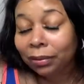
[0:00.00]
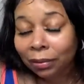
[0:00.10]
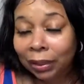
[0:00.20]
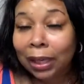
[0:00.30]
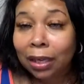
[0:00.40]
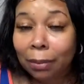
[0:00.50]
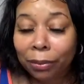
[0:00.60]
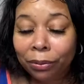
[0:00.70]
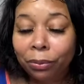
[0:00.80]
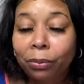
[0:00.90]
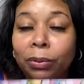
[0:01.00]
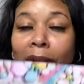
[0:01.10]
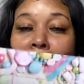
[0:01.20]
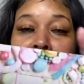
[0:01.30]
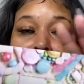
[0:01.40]
they coming through with
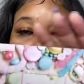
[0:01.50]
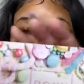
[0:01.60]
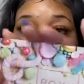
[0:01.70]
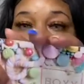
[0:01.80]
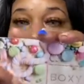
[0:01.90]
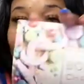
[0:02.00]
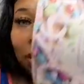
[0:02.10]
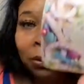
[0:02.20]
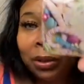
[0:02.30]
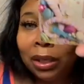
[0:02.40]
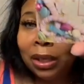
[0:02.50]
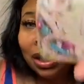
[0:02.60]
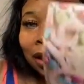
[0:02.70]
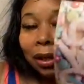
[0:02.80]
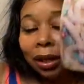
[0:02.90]
some some good goods. So
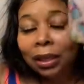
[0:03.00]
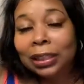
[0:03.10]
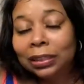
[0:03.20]
again, this